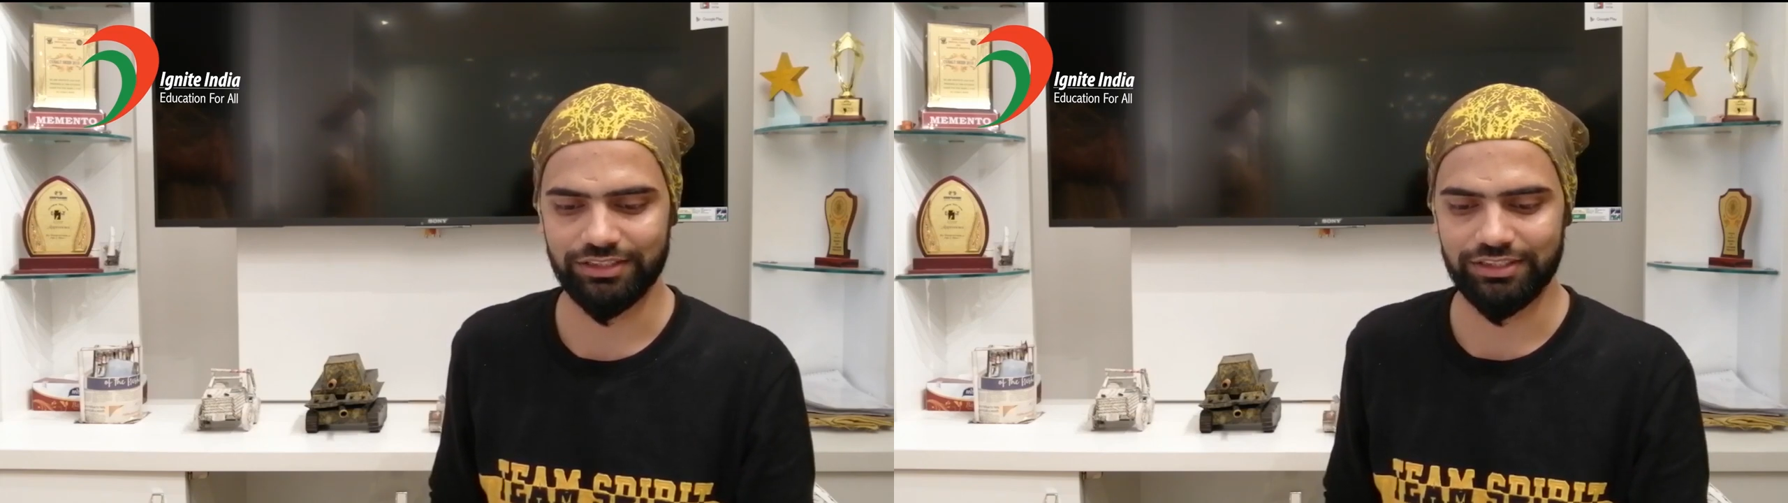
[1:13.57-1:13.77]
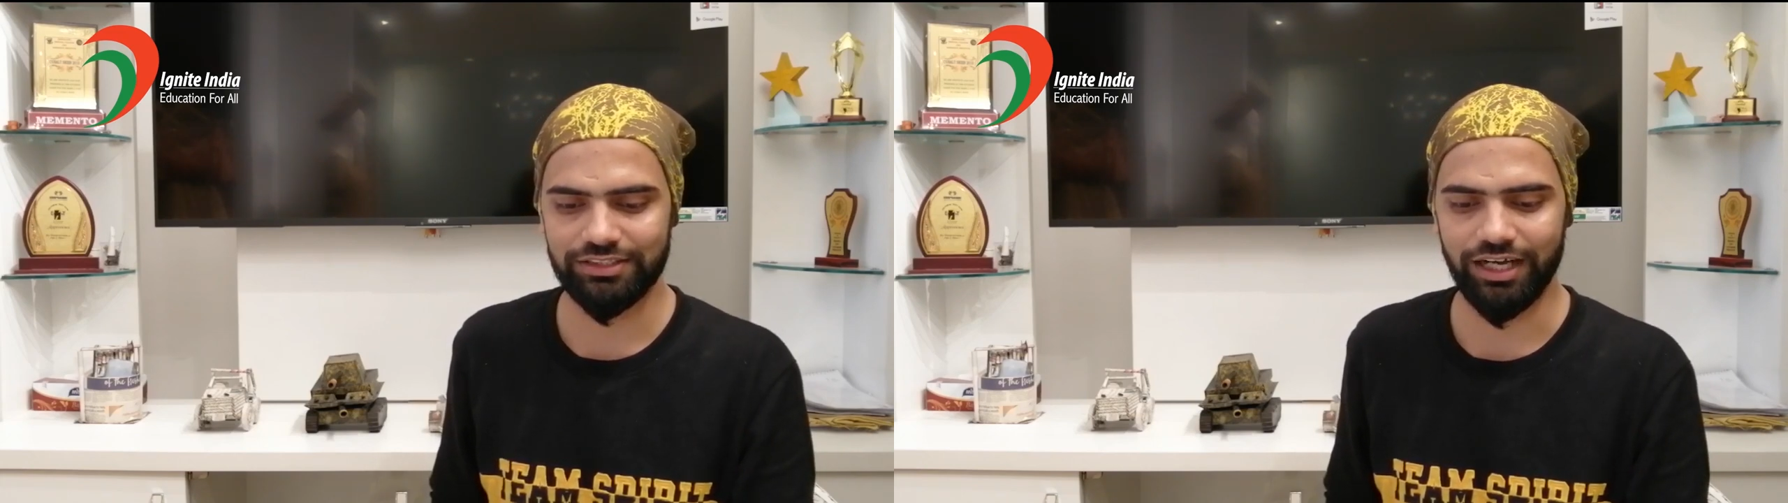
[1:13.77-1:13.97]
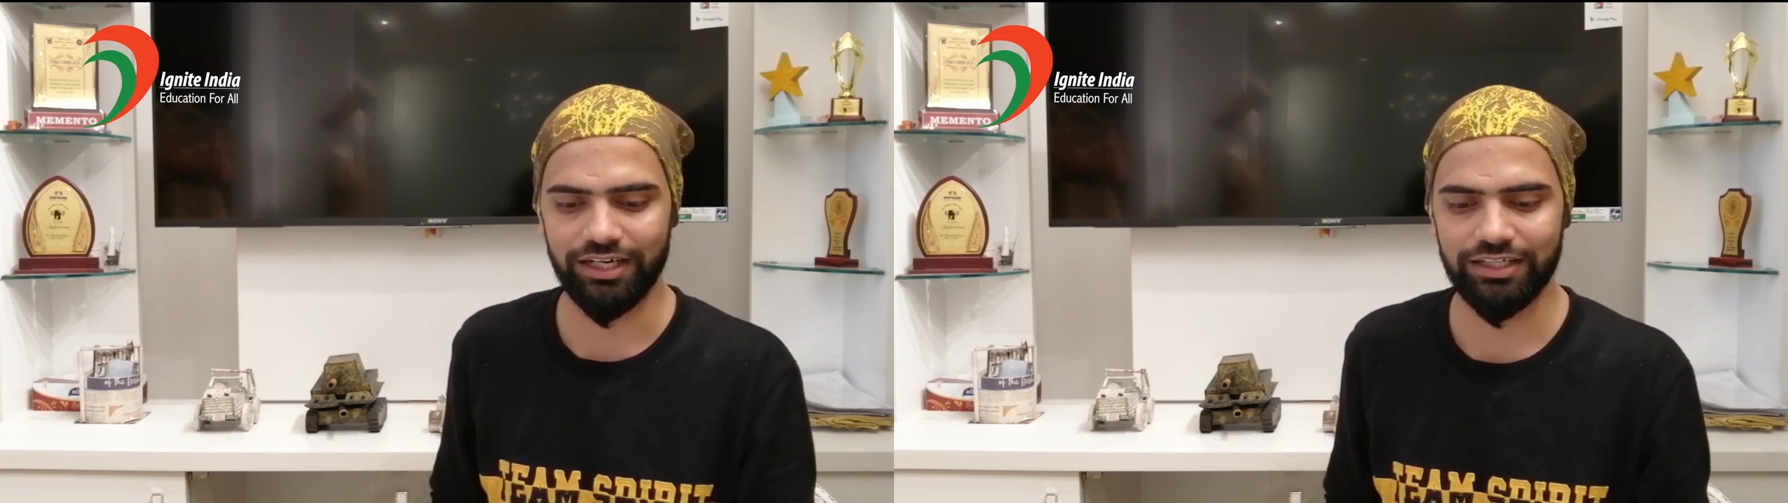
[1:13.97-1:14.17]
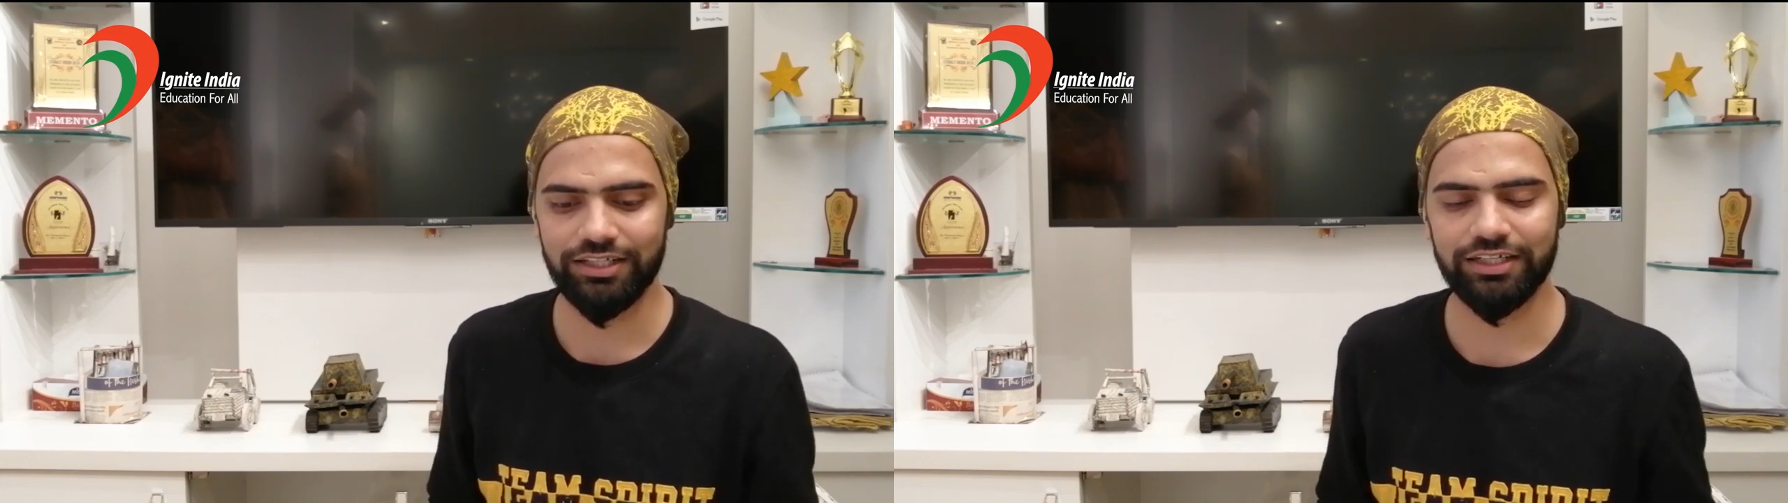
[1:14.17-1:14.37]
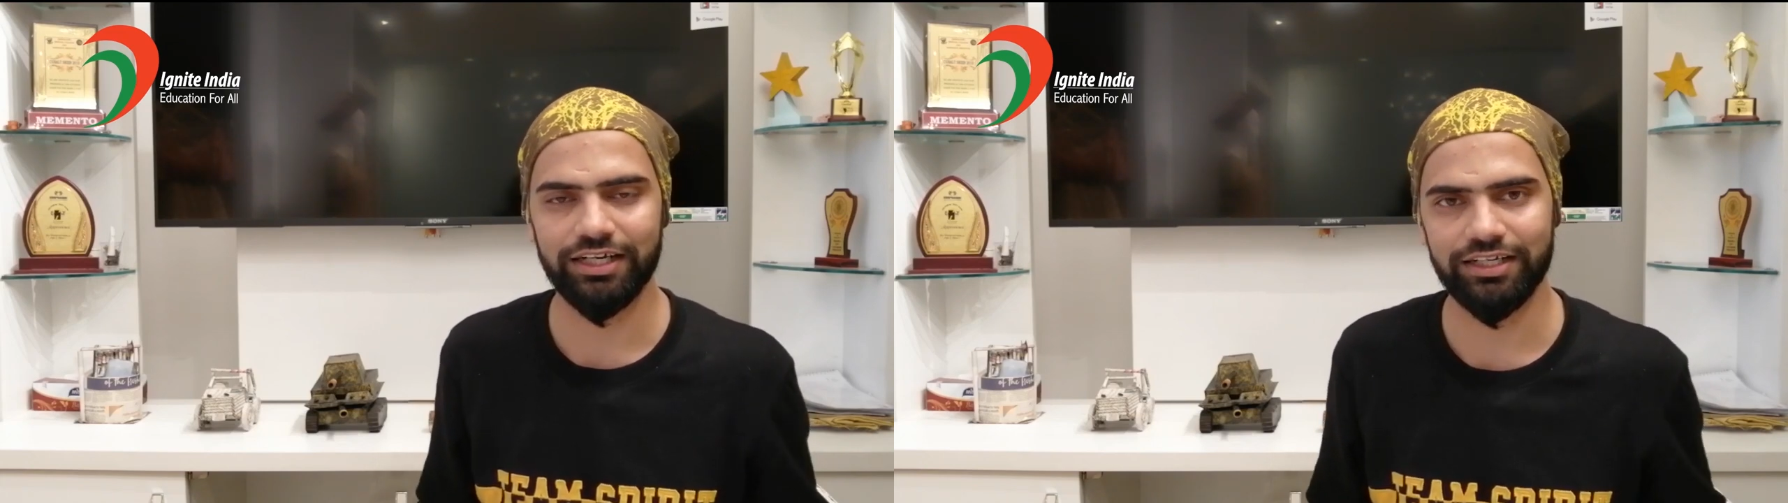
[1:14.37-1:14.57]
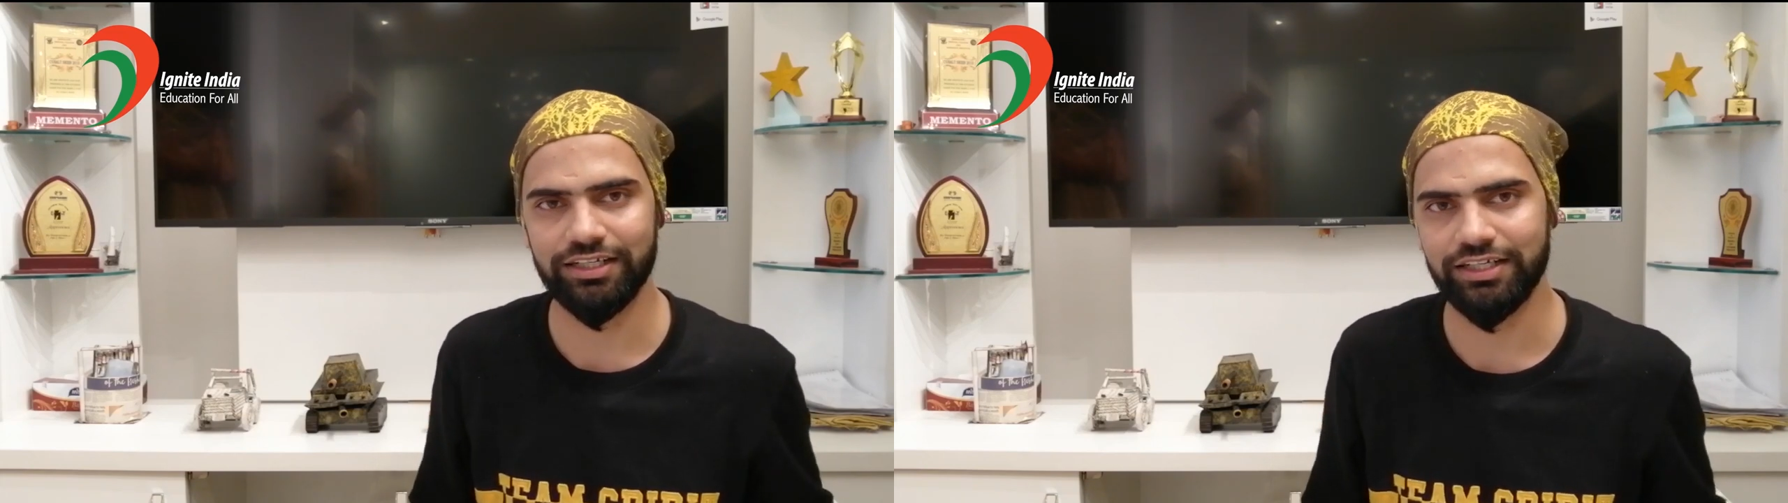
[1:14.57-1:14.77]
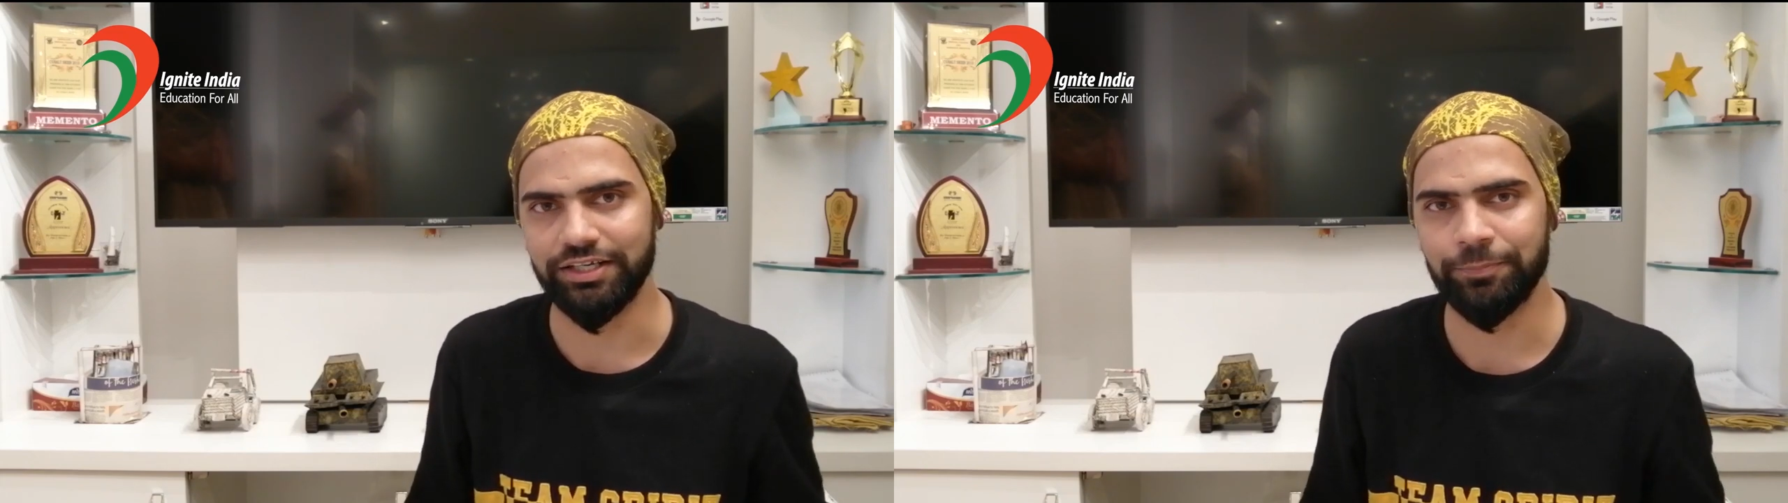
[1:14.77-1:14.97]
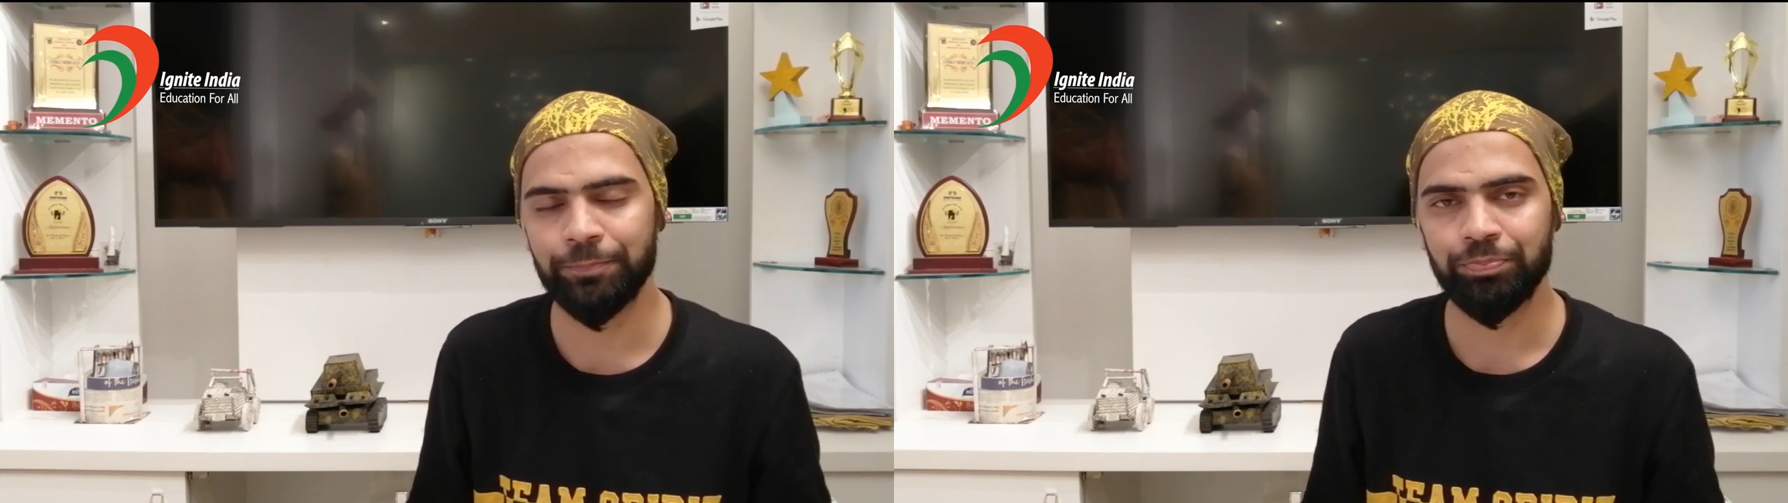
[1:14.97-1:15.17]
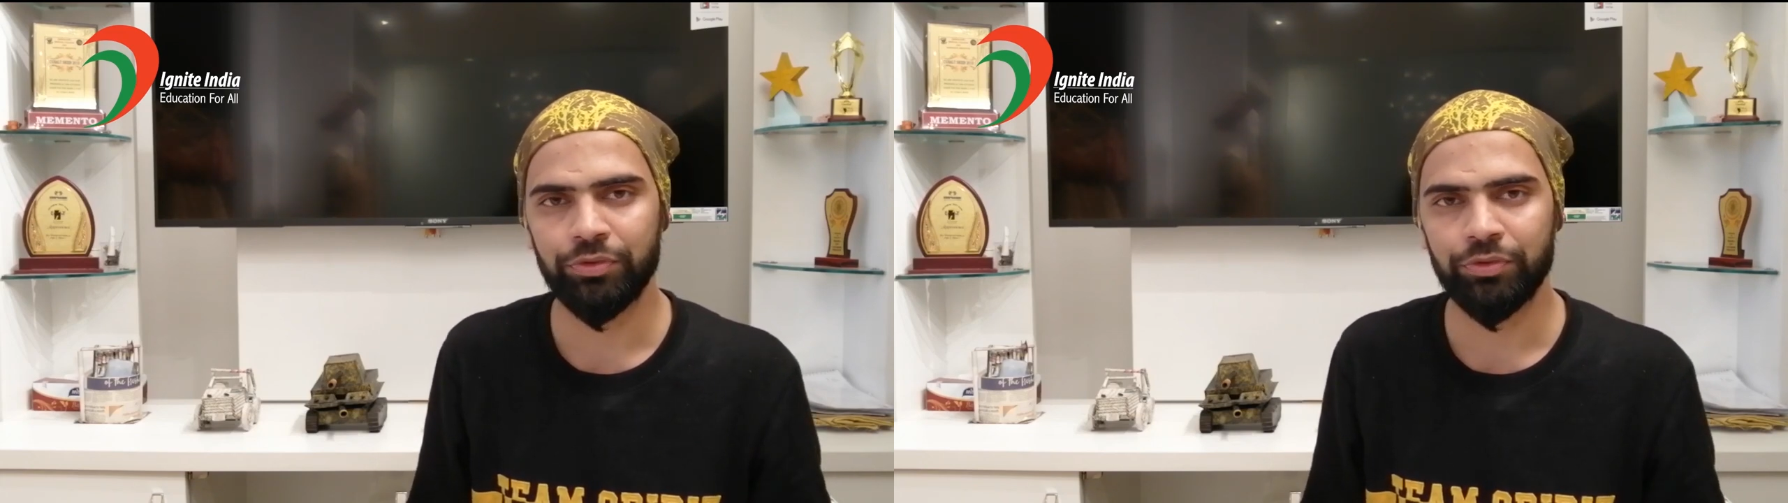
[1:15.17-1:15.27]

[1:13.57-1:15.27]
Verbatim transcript: is the another category